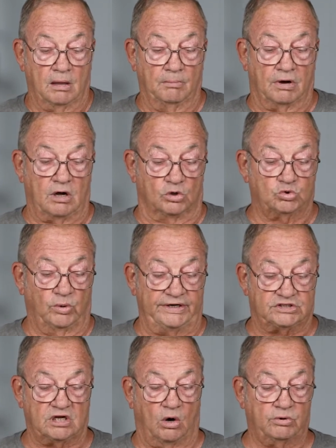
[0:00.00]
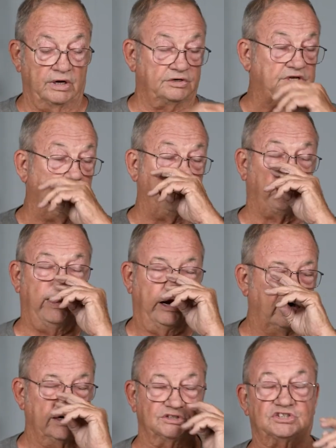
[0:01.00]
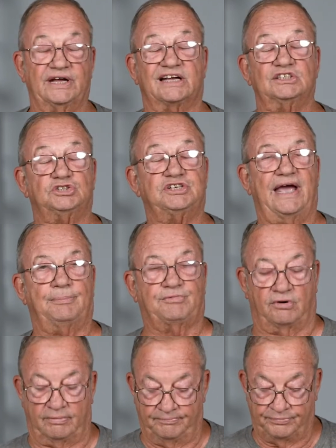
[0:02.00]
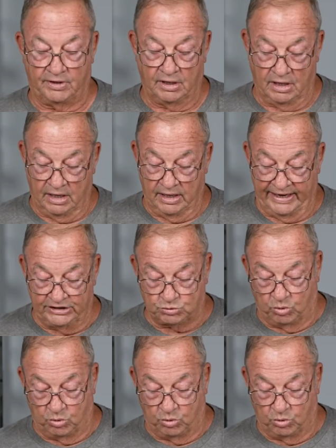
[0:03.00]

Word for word: Because when he's talking to Timothy here in the second chapter, he's